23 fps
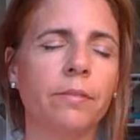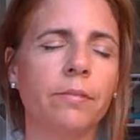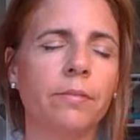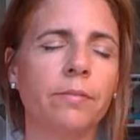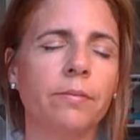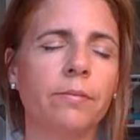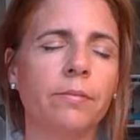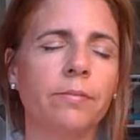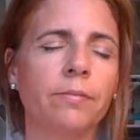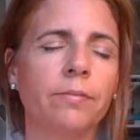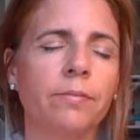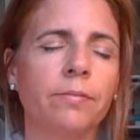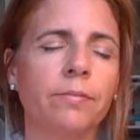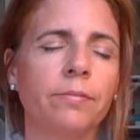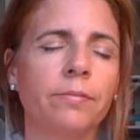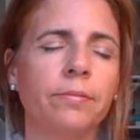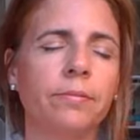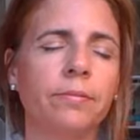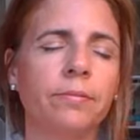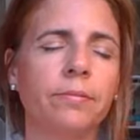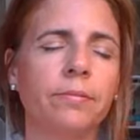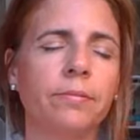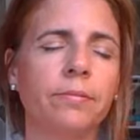
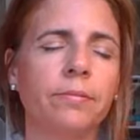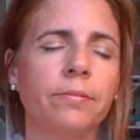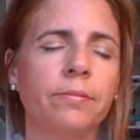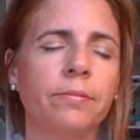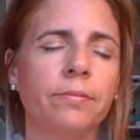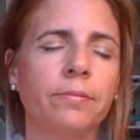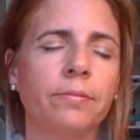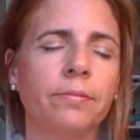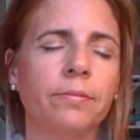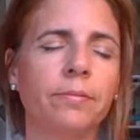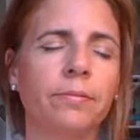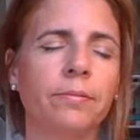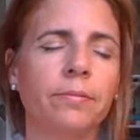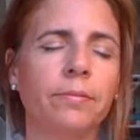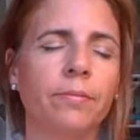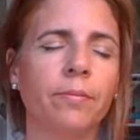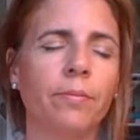[no speech]